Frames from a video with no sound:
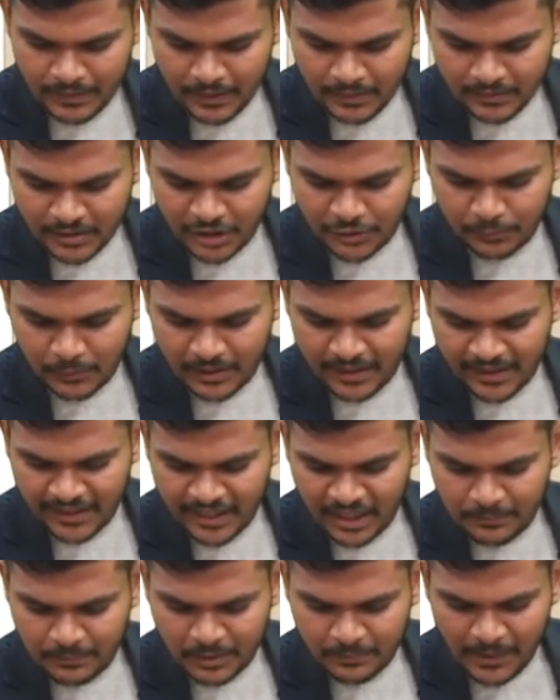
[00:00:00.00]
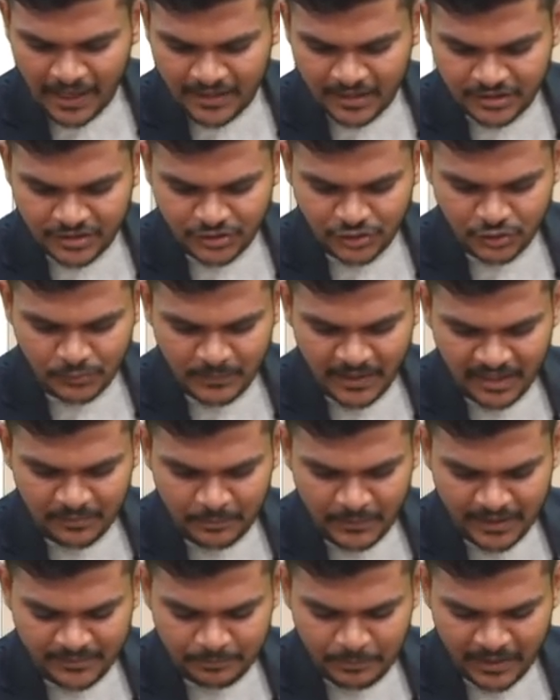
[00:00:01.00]
This will enable managers to make
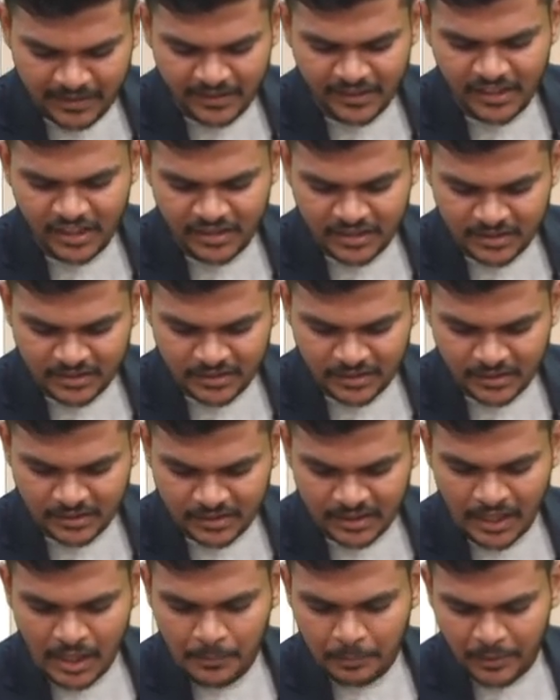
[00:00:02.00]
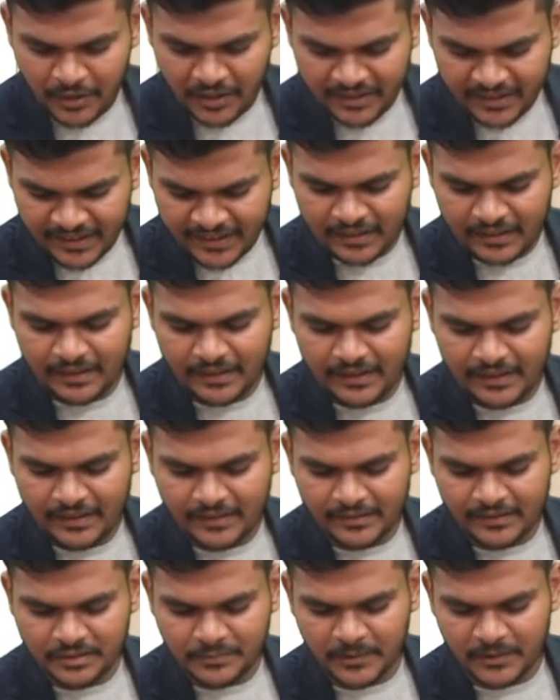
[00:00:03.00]
better decisions, particularly in
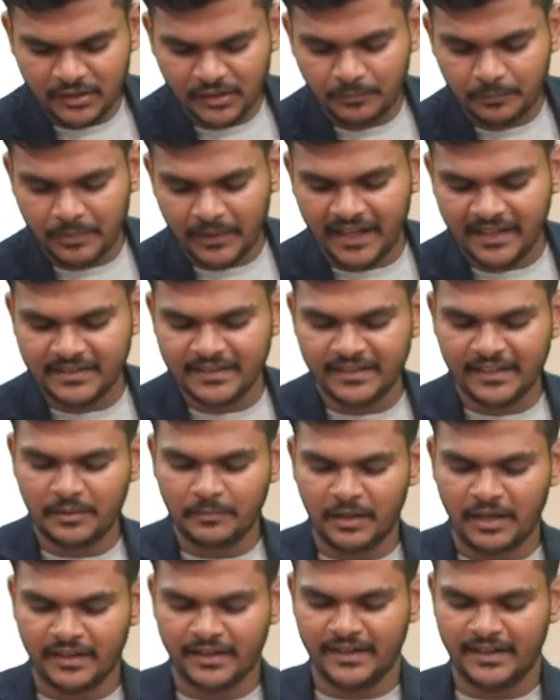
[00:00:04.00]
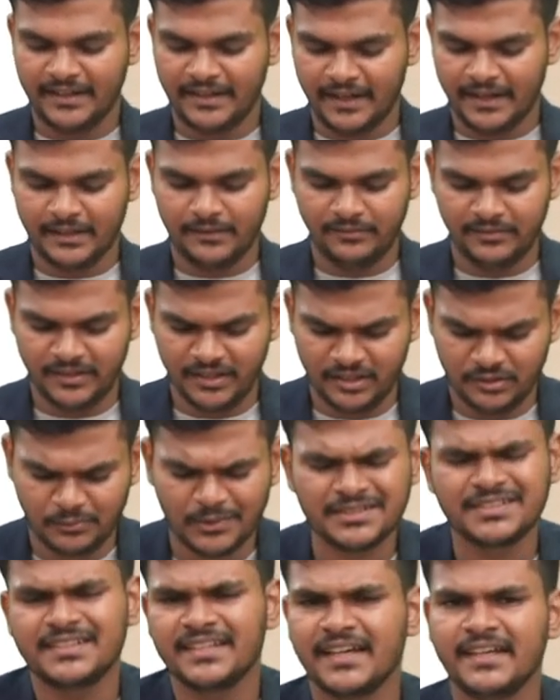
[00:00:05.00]
respect of pricing and marketing activities.
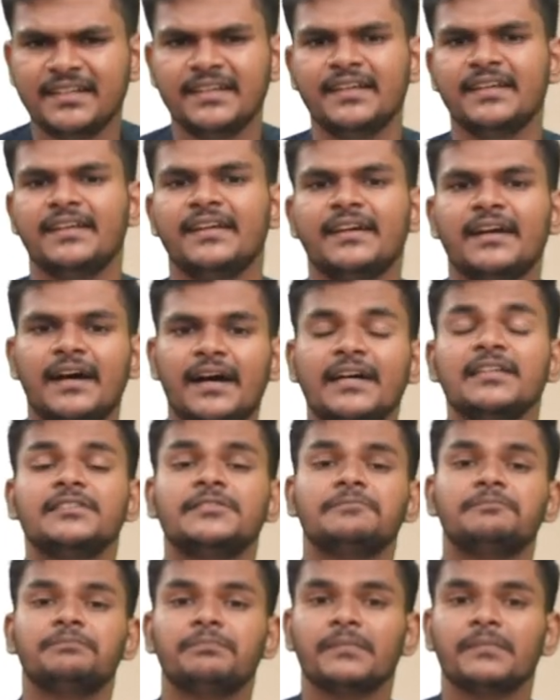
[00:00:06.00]
What's the idea here, guys?